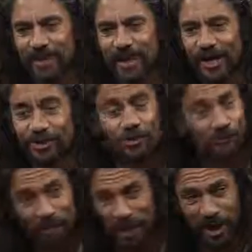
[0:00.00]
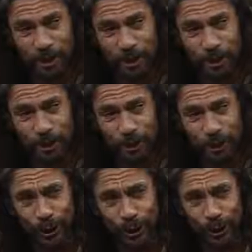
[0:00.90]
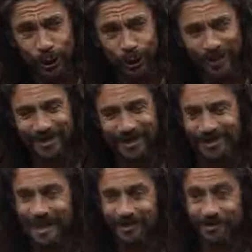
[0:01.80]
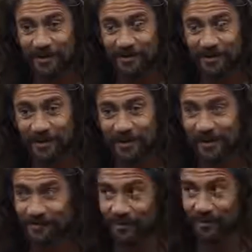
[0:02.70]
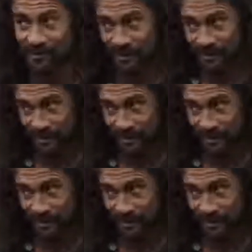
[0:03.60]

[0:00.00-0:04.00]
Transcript: short for biggish, no, very tiny, if you can